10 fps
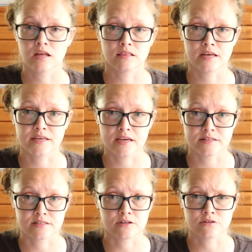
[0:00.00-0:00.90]
leg
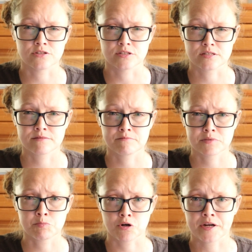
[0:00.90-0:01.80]
aids that are just
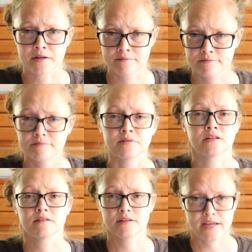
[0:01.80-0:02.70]
spurring,
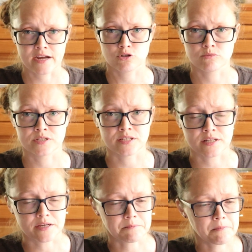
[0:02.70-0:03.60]
but actual seat and
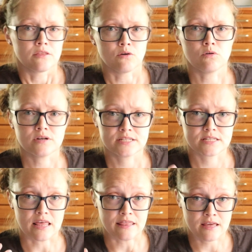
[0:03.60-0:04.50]
leg. The
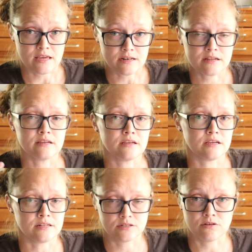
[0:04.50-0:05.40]
horse then,
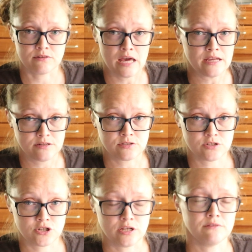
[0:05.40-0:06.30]
until that is
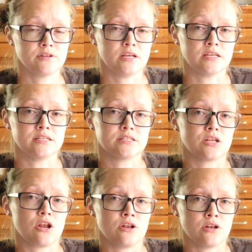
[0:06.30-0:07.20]
achieved, is
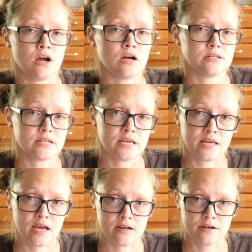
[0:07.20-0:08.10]
not a
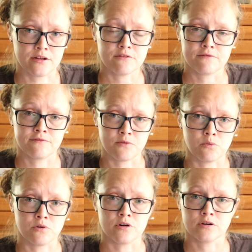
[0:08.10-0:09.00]
candidate
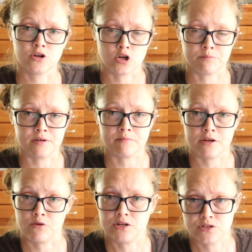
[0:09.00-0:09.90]
for curb bit
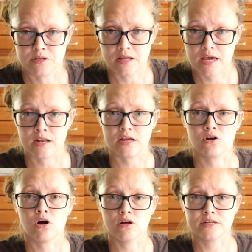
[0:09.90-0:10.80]
migration. And I
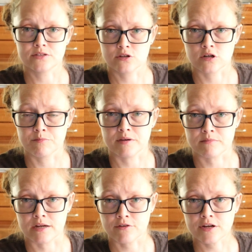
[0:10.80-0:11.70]
call this curb bit
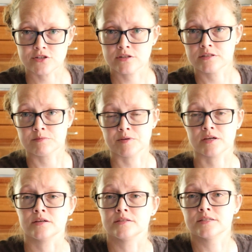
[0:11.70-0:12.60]
migration is
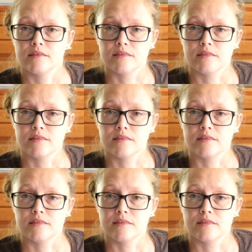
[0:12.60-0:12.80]
because